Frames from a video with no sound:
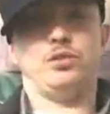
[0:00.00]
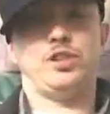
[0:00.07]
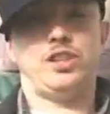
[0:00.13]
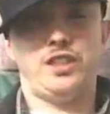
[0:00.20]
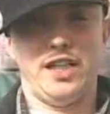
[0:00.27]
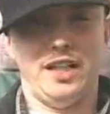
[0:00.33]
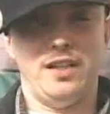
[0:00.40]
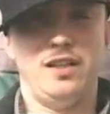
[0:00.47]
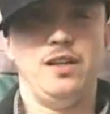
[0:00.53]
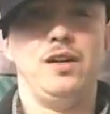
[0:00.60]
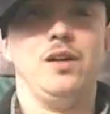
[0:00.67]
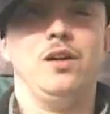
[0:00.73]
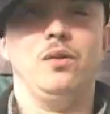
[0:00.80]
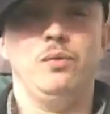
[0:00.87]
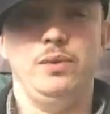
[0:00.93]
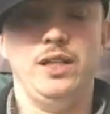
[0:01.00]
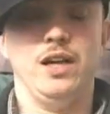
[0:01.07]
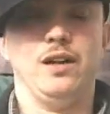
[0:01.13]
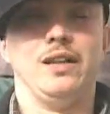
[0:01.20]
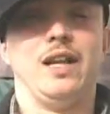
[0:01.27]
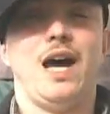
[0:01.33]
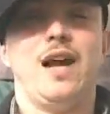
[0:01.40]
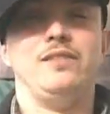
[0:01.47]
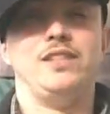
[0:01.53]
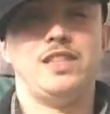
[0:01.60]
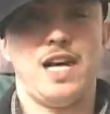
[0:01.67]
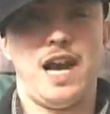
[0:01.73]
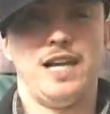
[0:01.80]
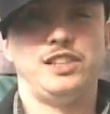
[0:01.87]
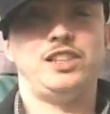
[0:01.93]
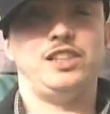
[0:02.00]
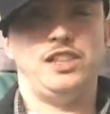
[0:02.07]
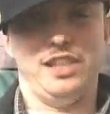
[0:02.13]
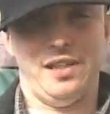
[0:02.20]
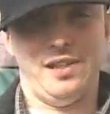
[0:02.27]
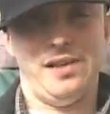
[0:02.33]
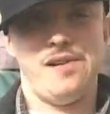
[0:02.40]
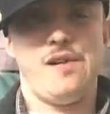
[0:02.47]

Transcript: shit, real life shy shit.